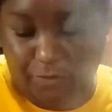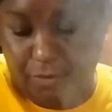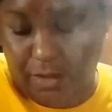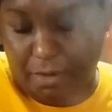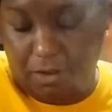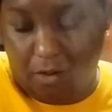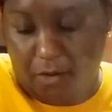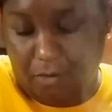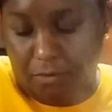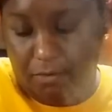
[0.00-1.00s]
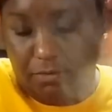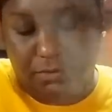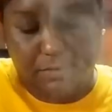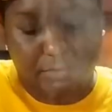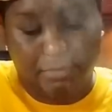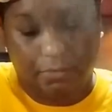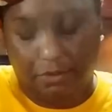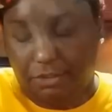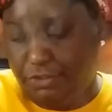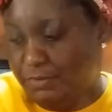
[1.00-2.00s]
you get all
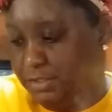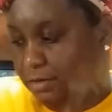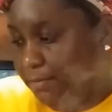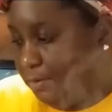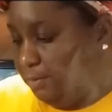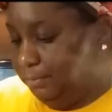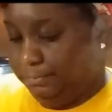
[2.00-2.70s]
your juice in the bowl,